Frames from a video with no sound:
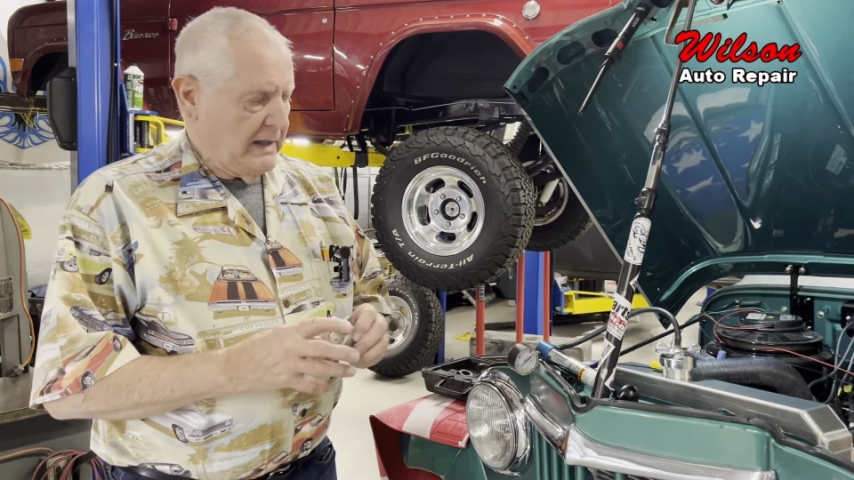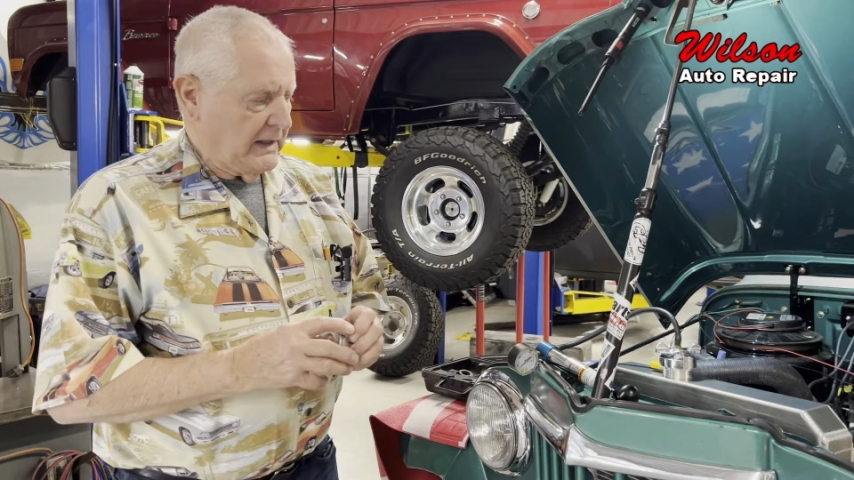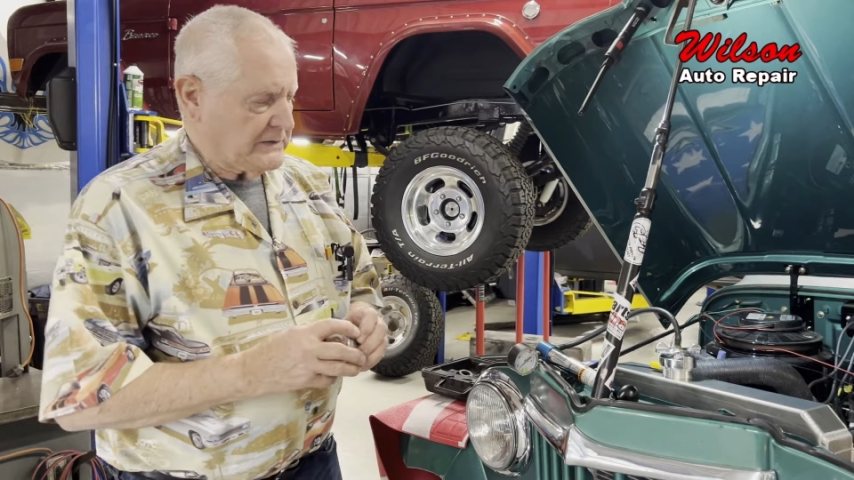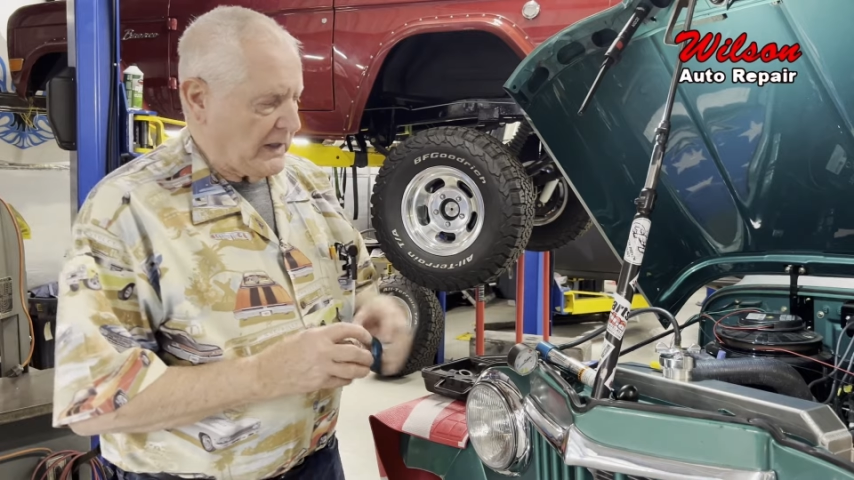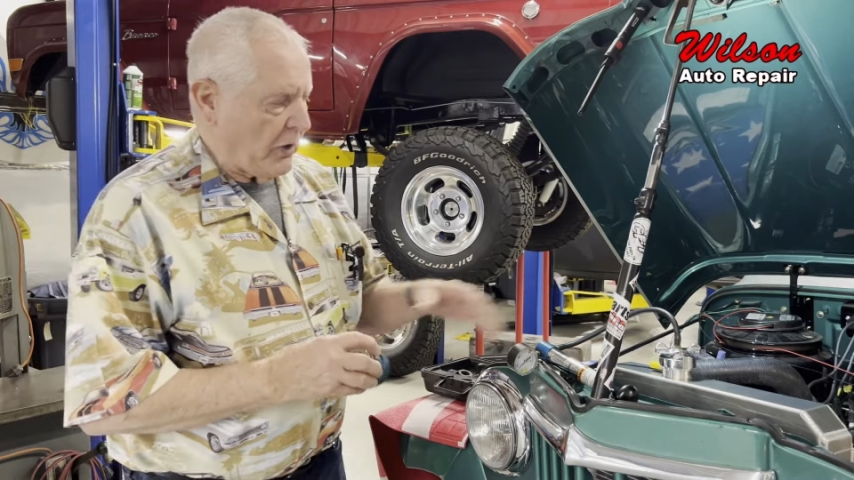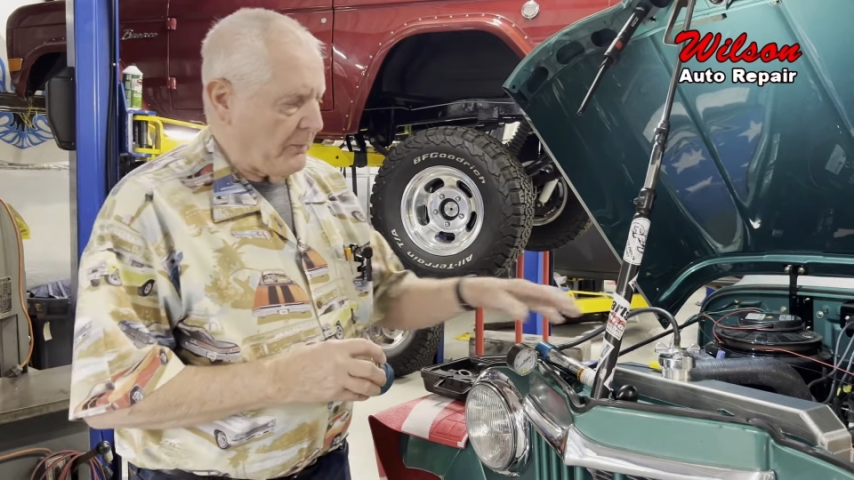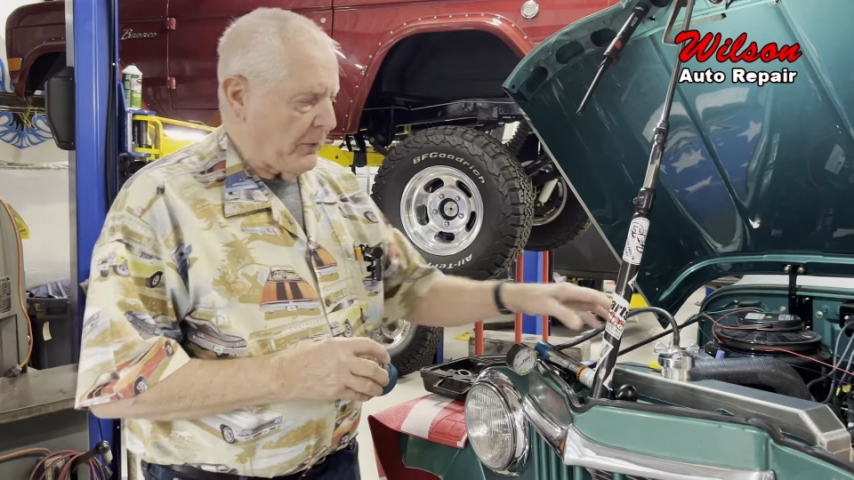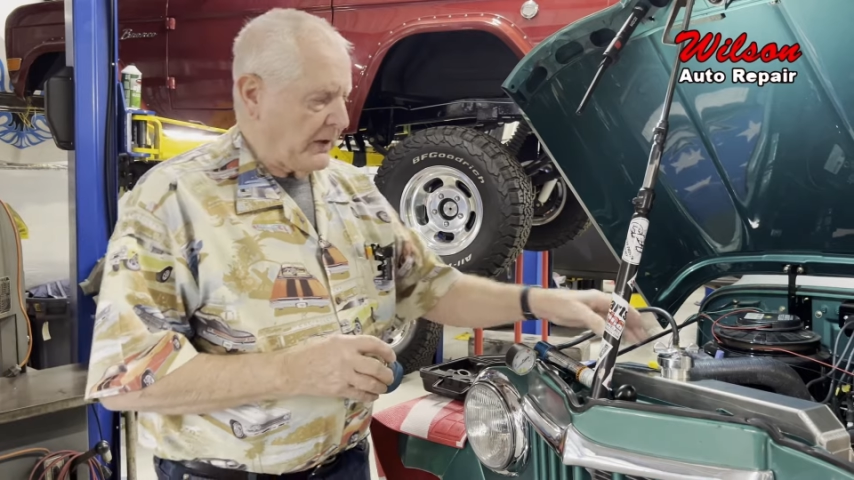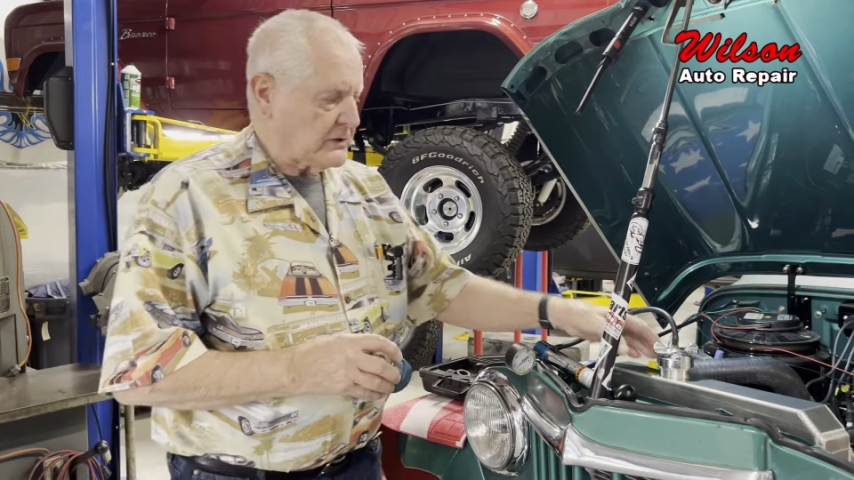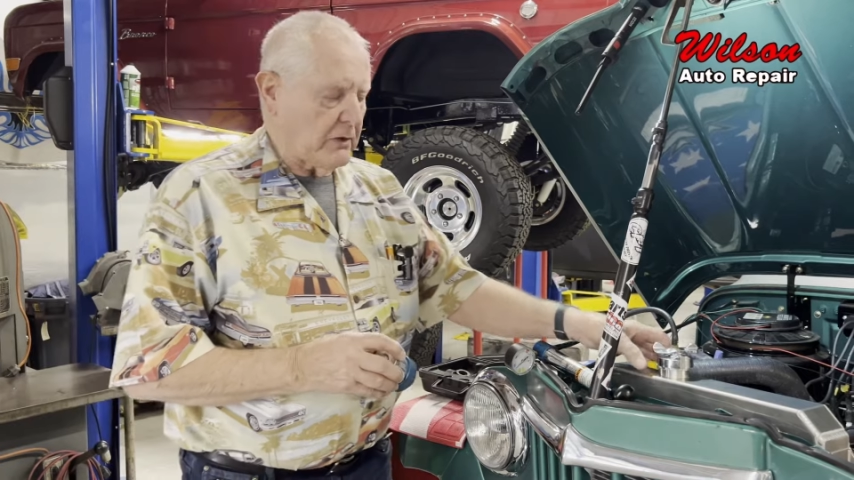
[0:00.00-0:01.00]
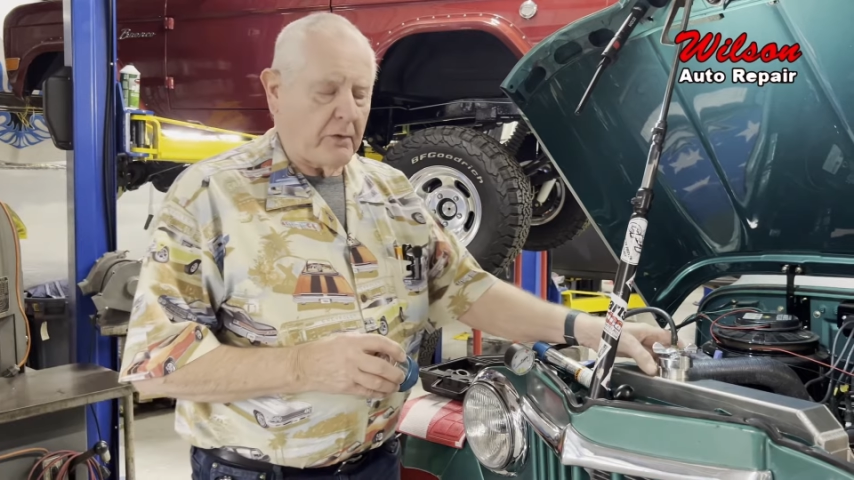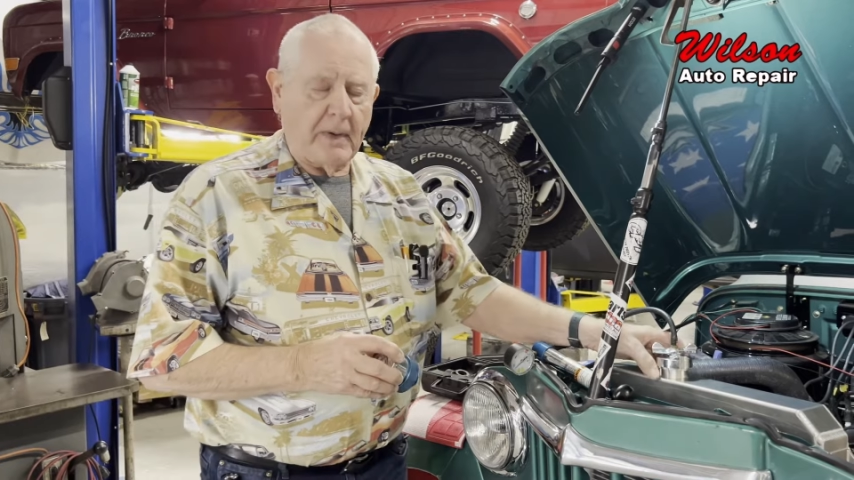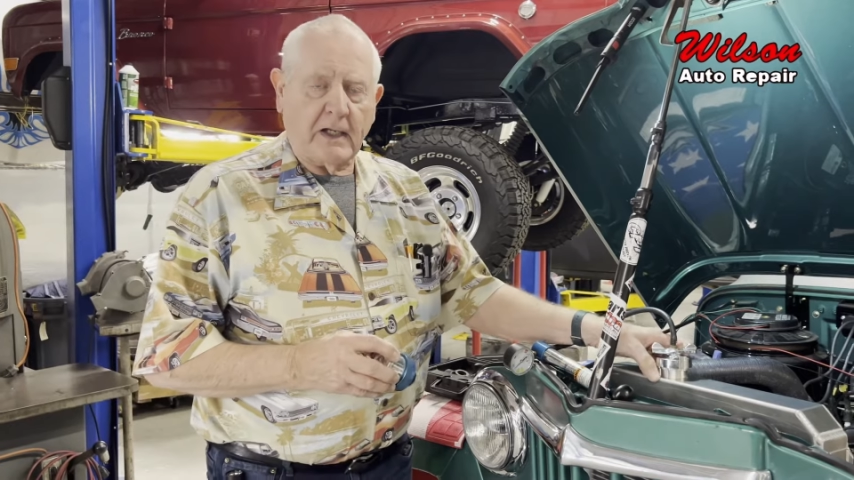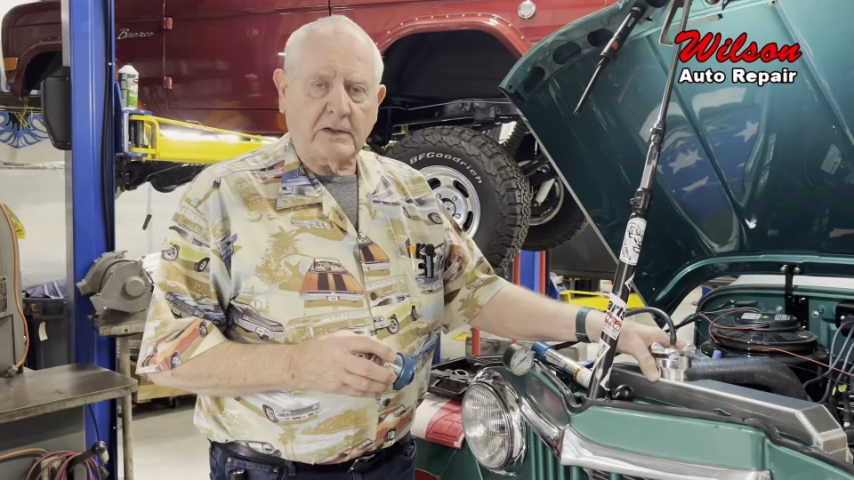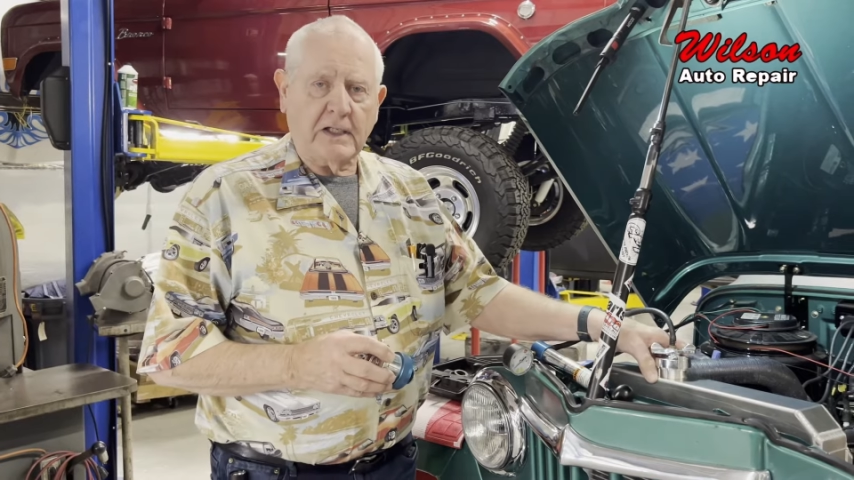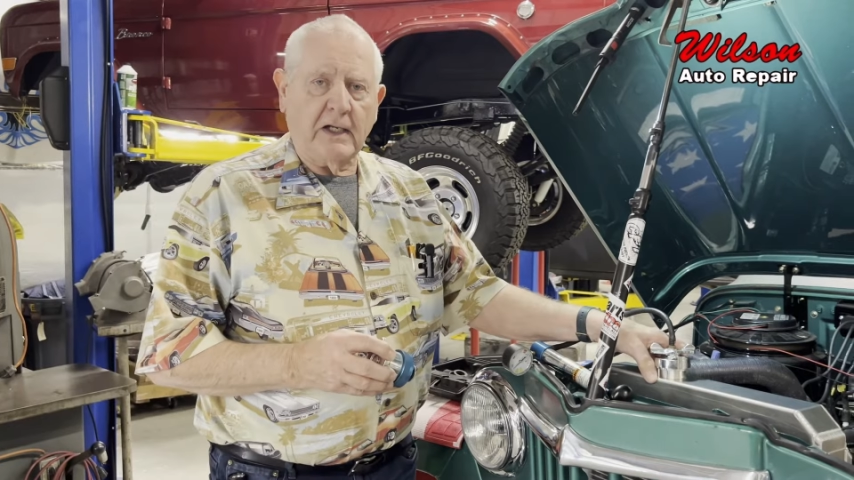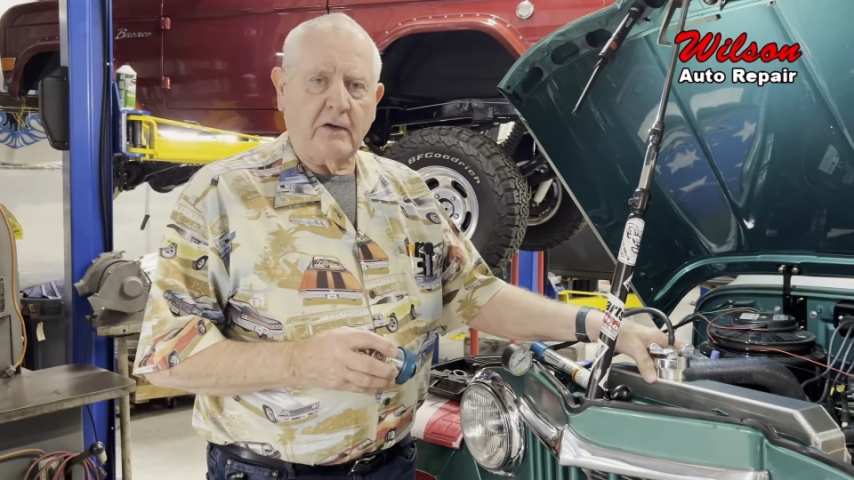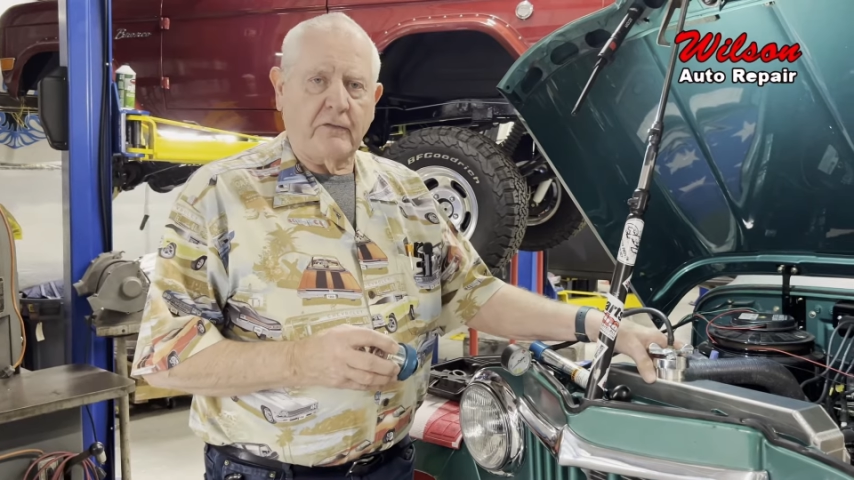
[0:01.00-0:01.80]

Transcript: is they hold pressure of about 10 to